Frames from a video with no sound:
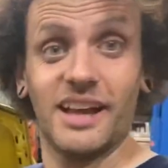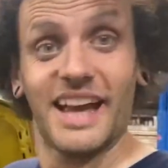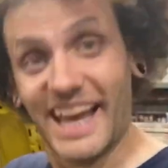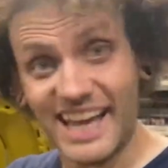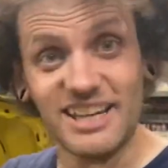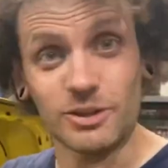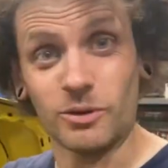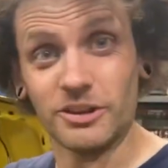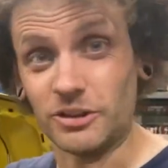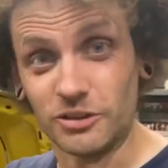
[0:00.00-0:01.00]
hey, you
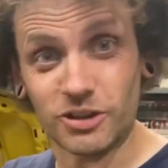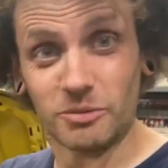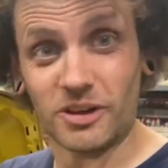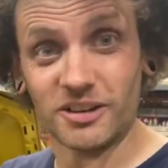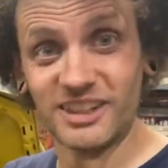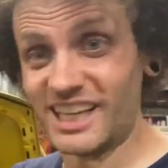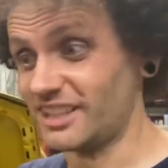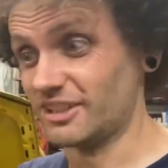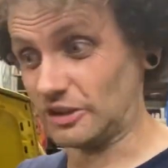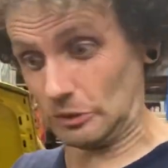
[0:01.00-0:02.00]
want YouTube content?
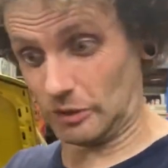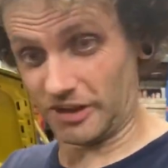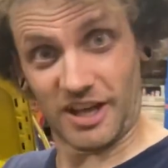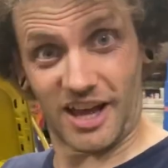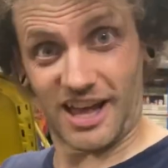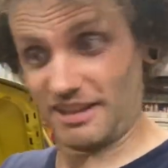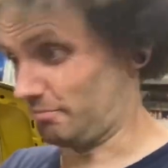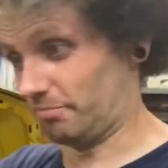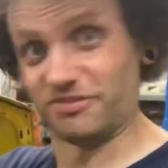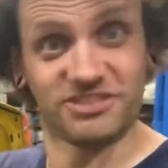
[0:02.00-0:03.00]
You want
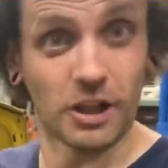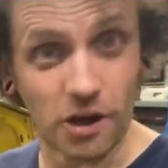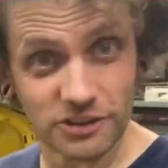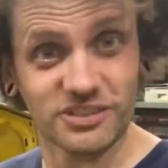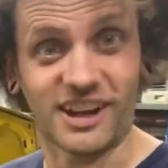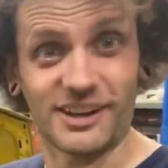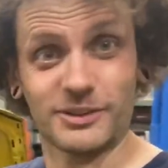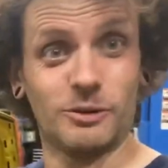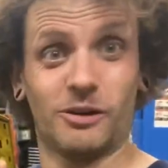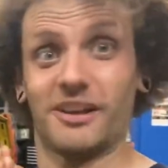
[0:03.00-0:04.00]
vlog style?
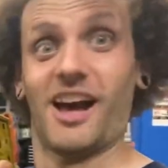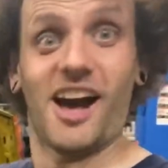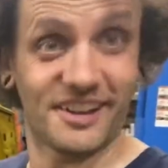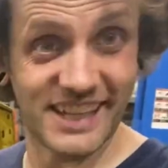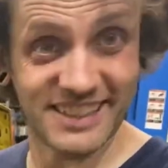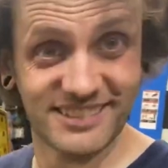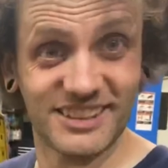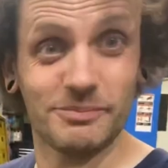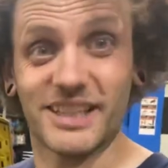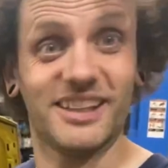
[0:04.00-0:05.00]
You want
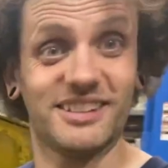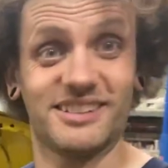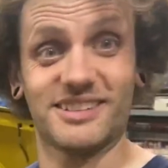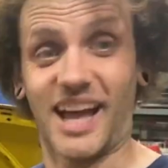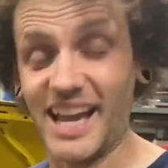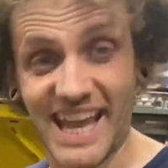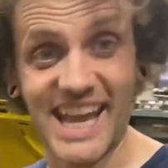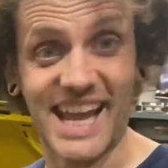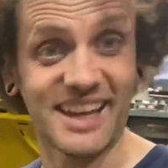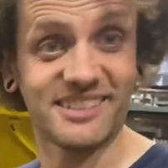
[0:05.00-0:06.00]
unedited? Because I
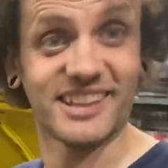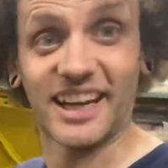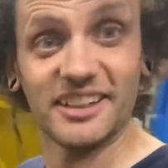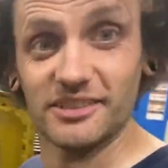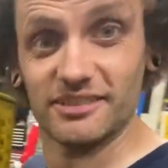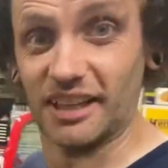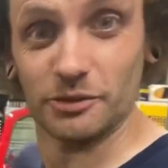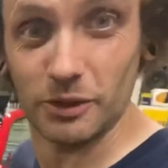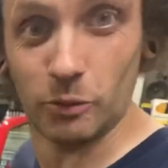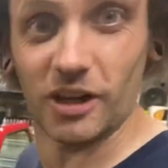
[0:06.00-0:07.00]
hate editing. I just I just
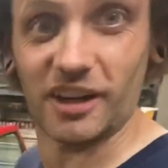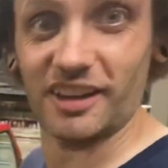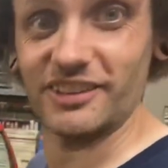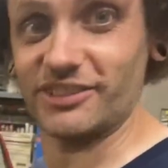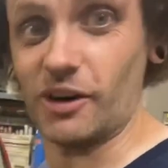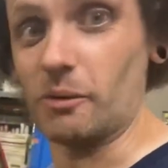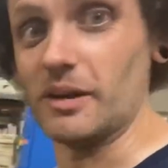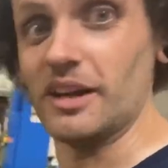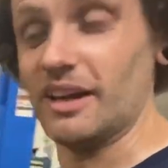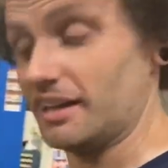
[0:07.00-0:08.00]
want to work. So
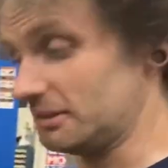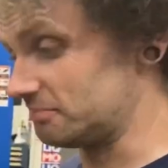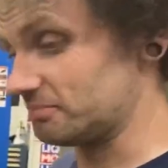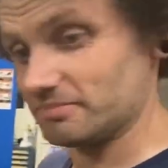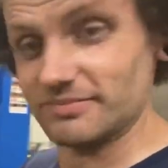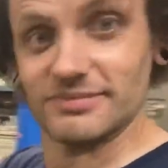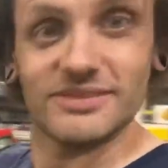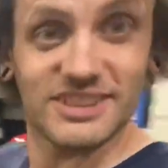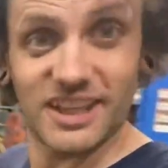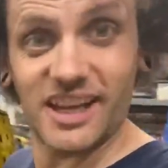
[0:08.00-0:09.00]

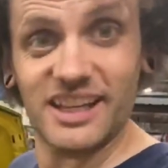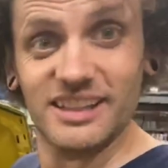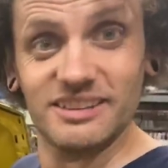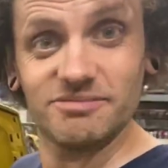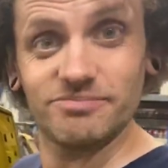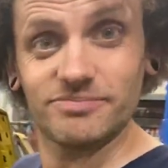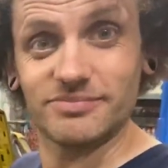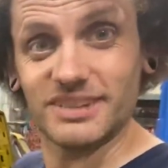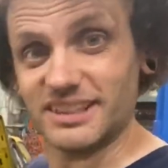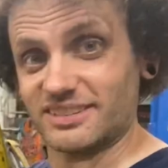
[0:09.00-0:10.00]
tonight,
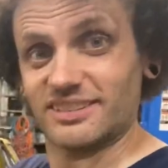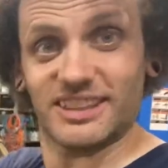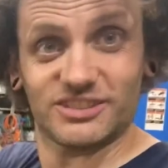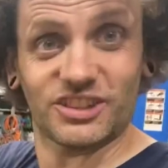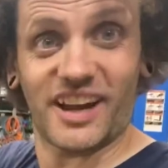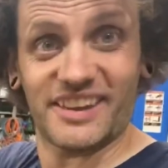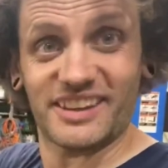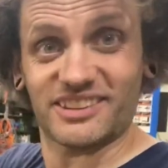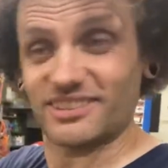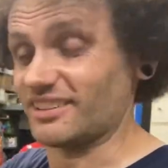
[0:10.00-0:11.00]
let's let's try
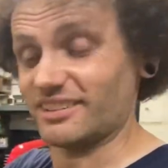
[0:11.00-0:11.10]
this.